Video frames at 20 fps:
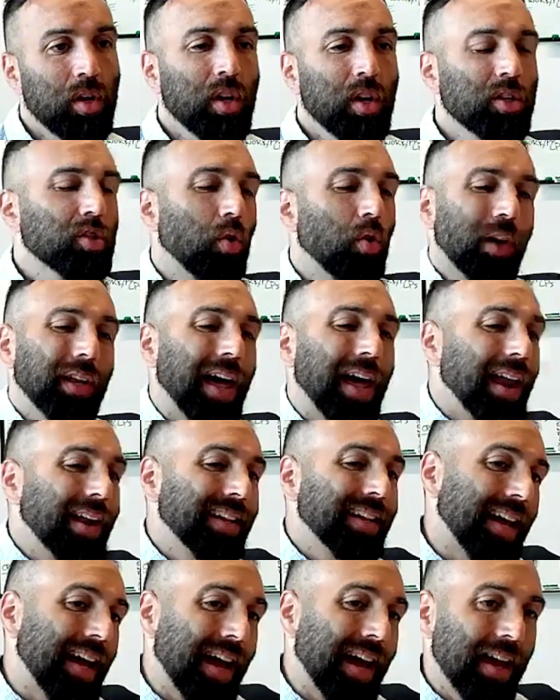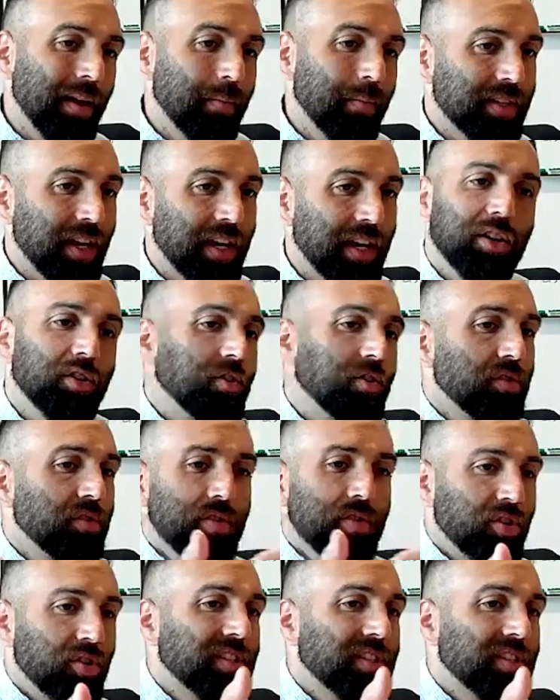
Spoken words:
So a lot of times, like you're